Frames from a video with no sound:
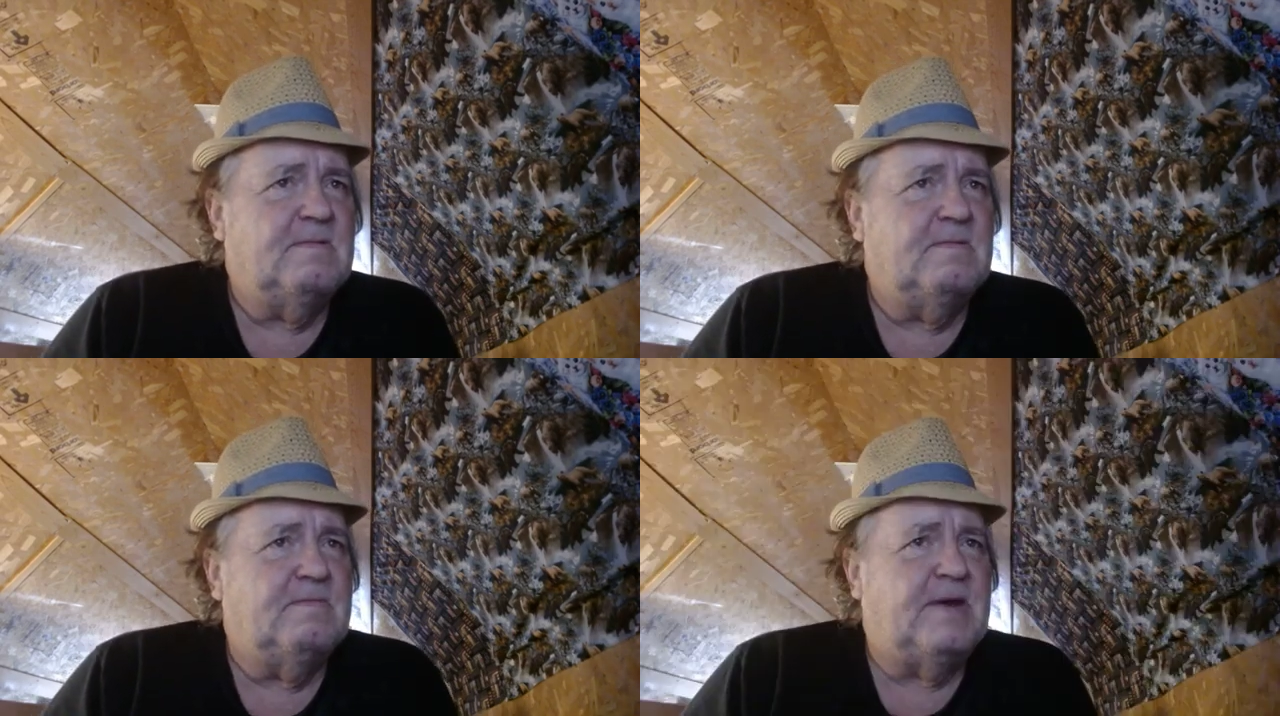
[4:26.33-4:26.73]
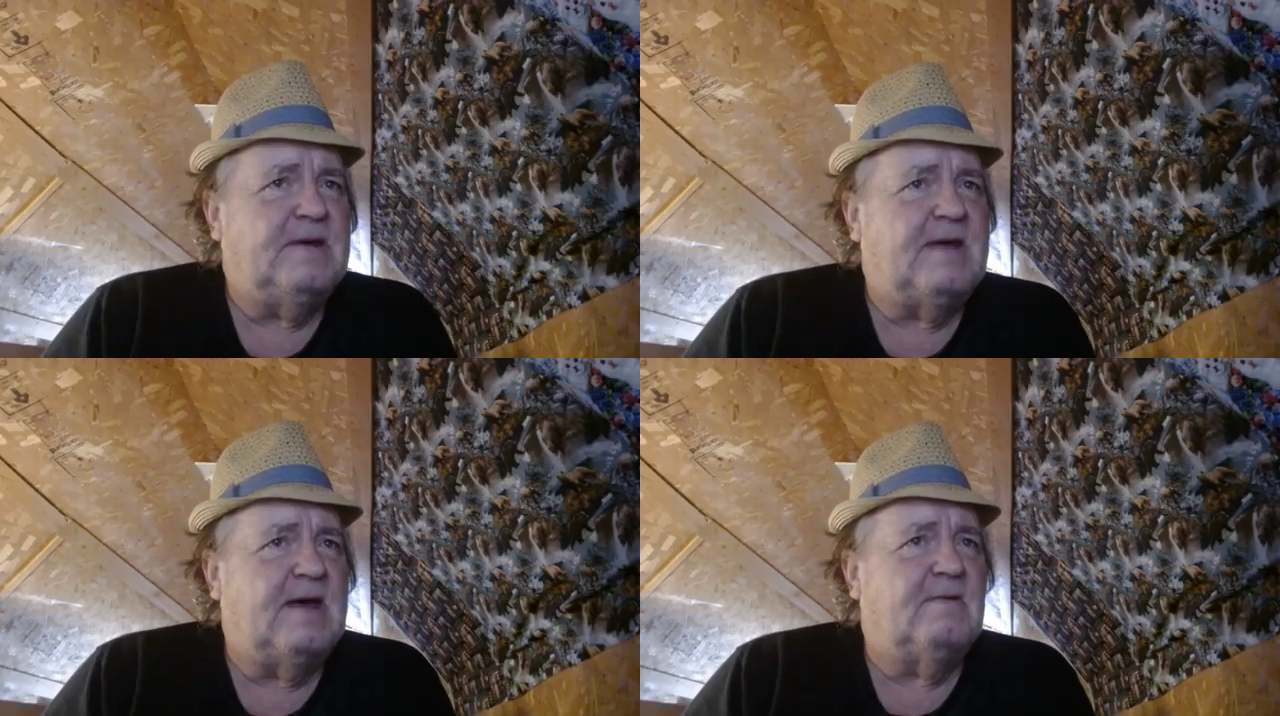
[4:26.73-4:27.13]

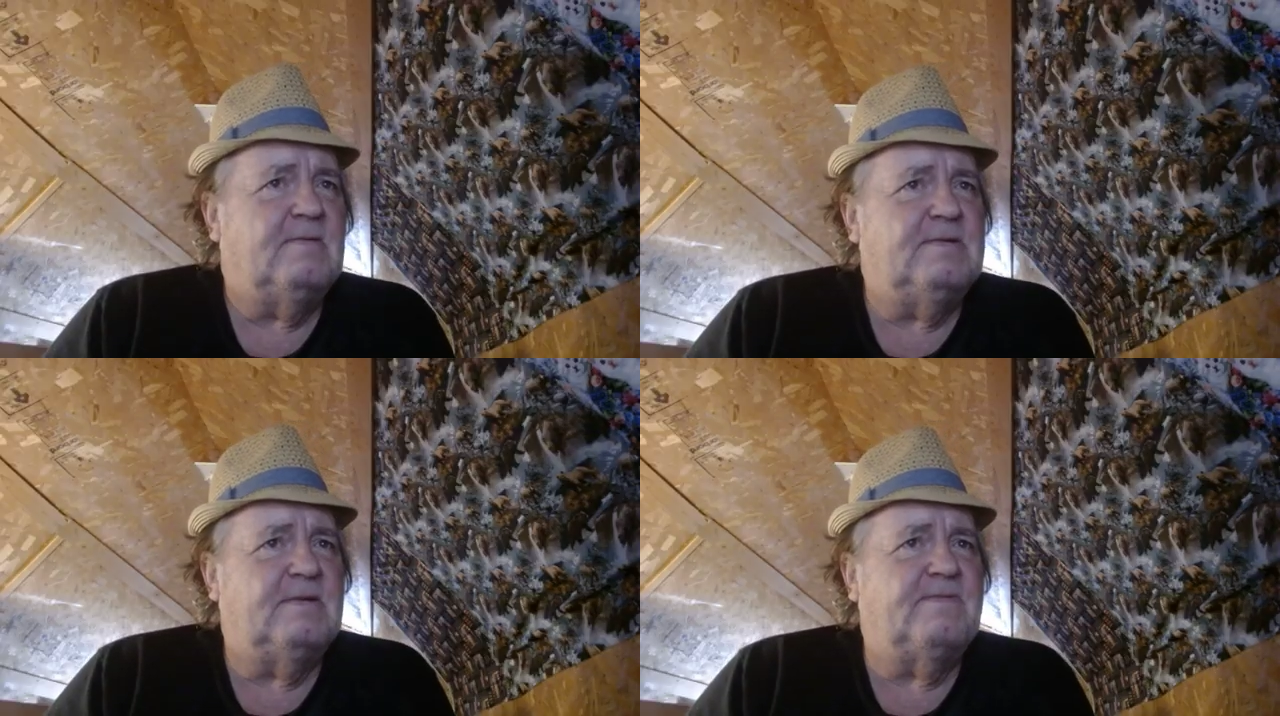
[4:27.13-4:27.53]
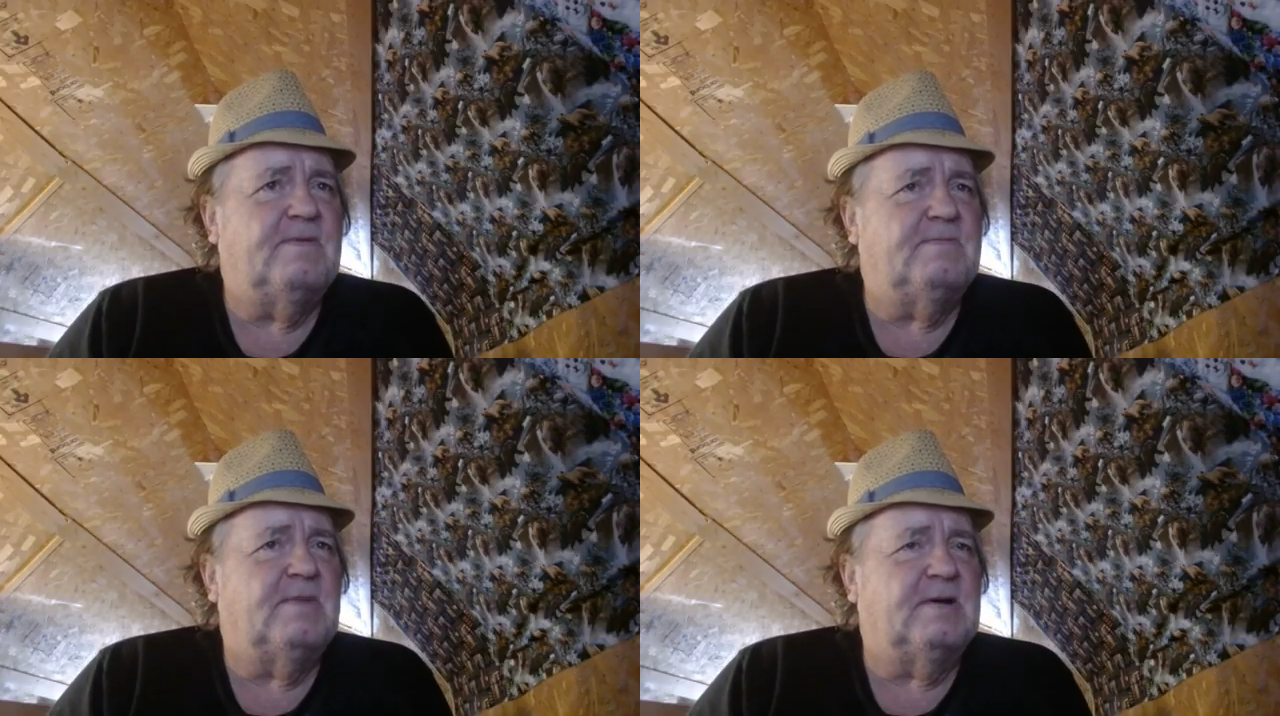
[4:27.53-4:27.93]
but now in the
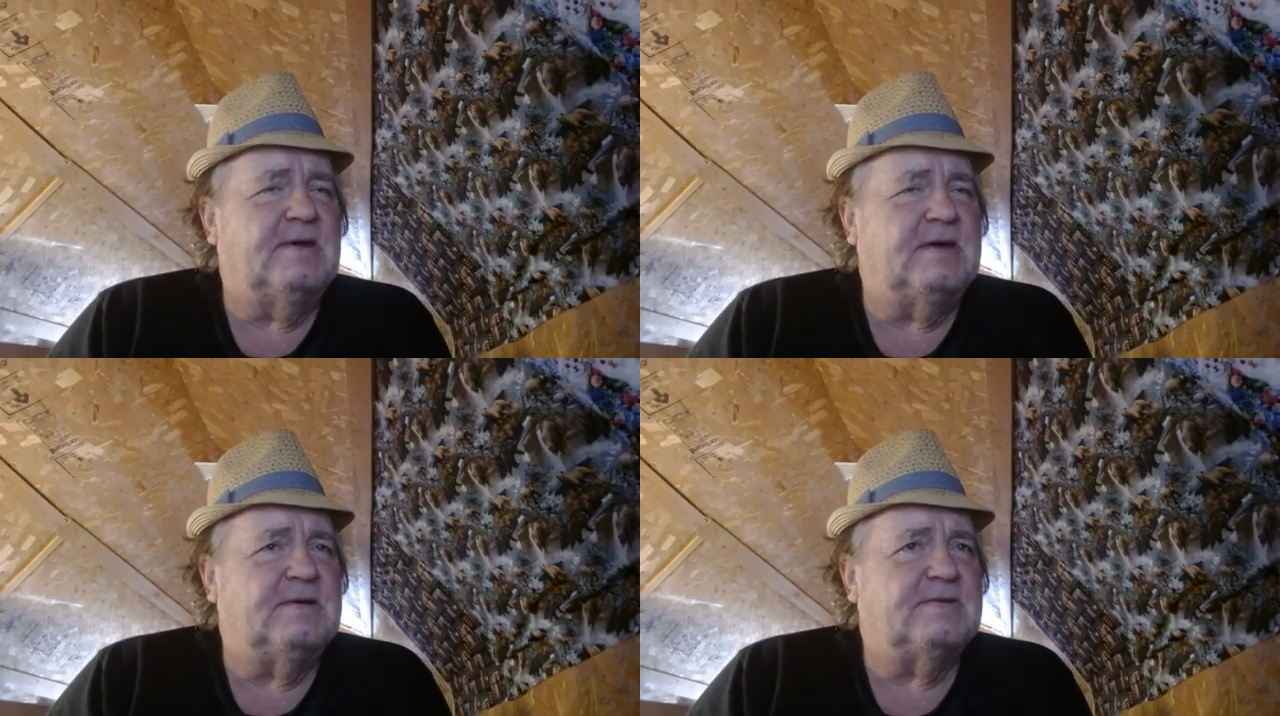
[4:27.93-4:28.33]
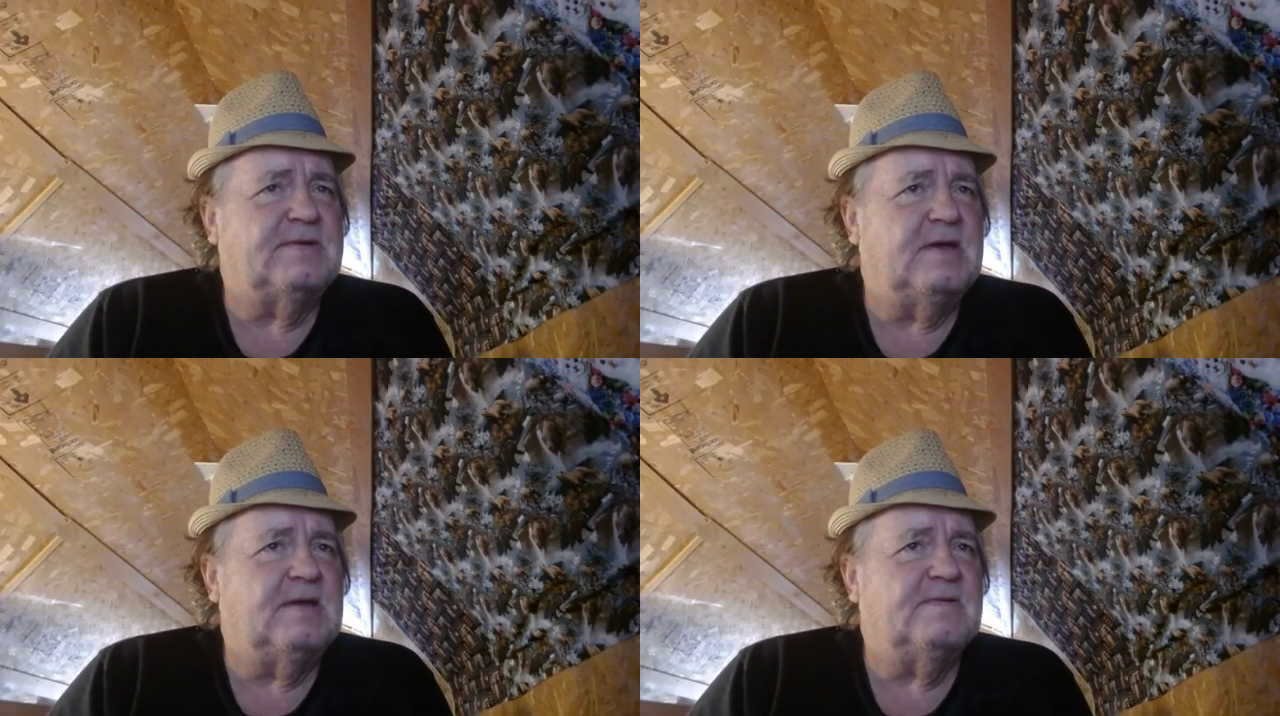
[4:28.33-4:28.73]
football end of
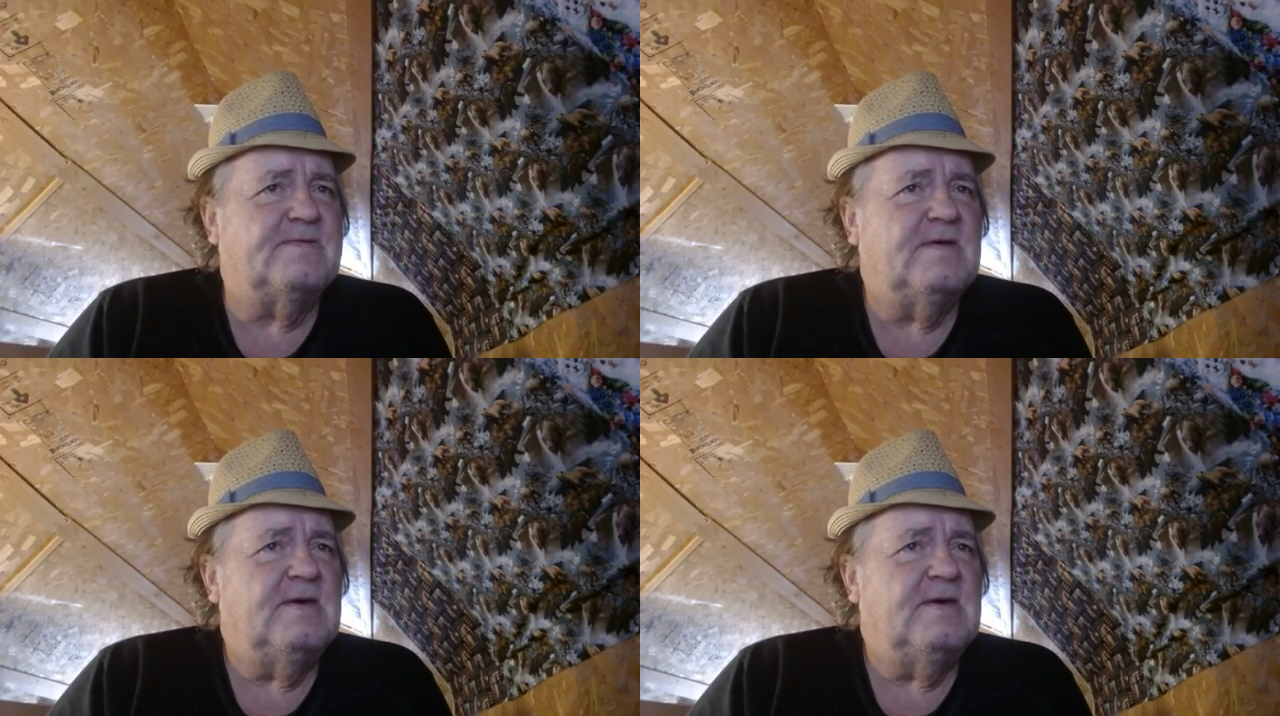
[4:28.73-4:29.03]
things,